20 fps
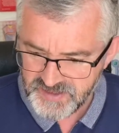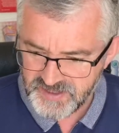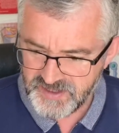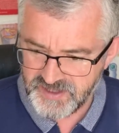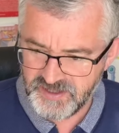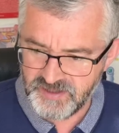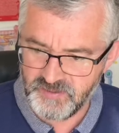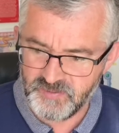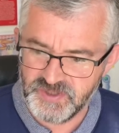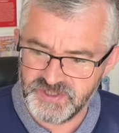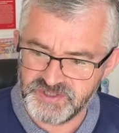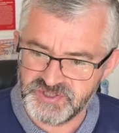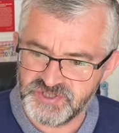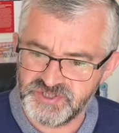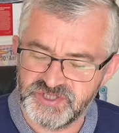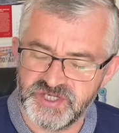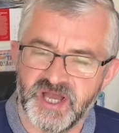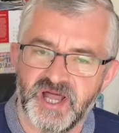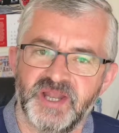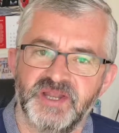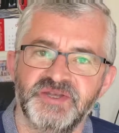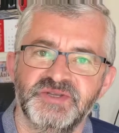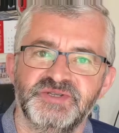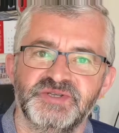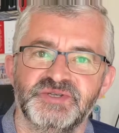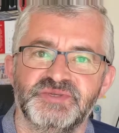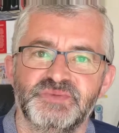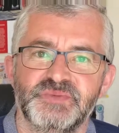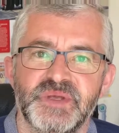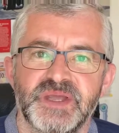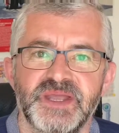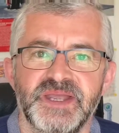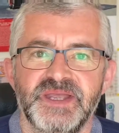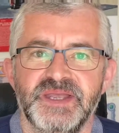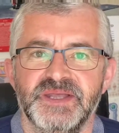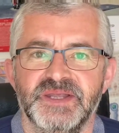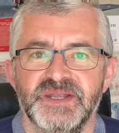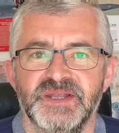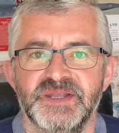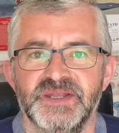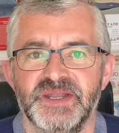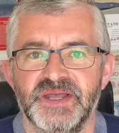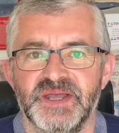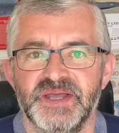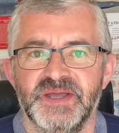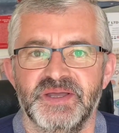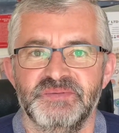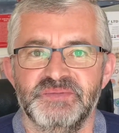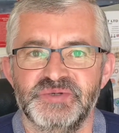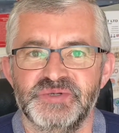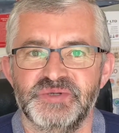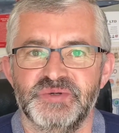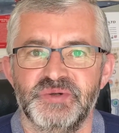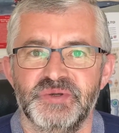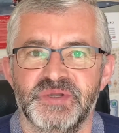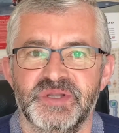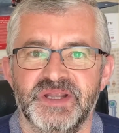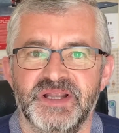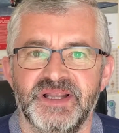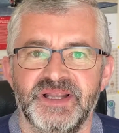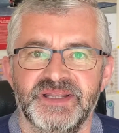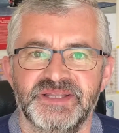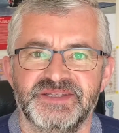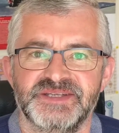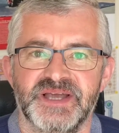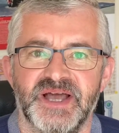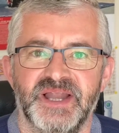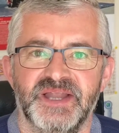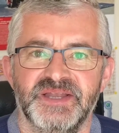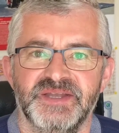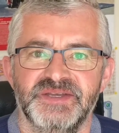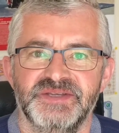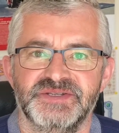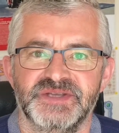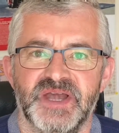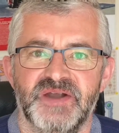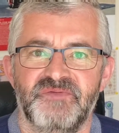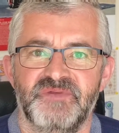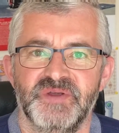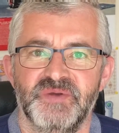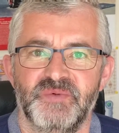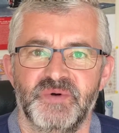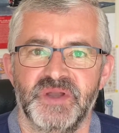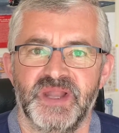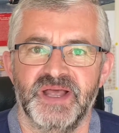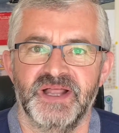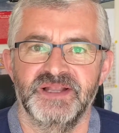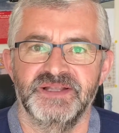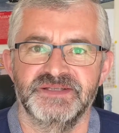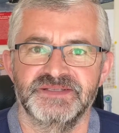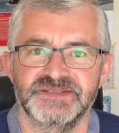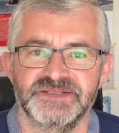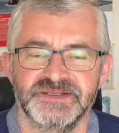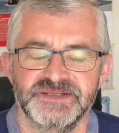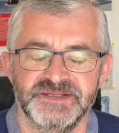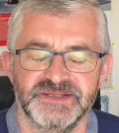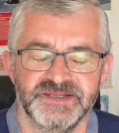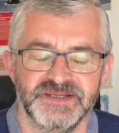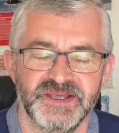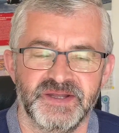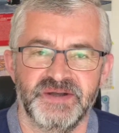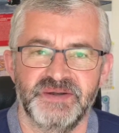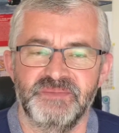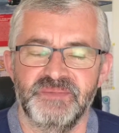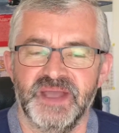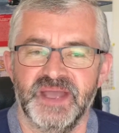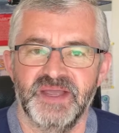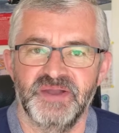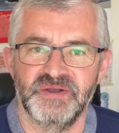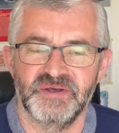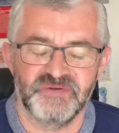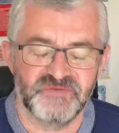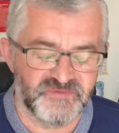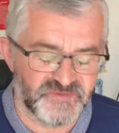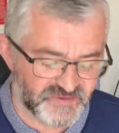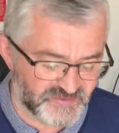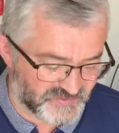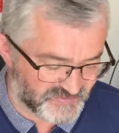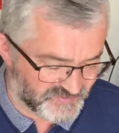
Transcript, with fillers: uh, which challenges me, and uh, I'm sure it'll challenge everyone else and get our mind off other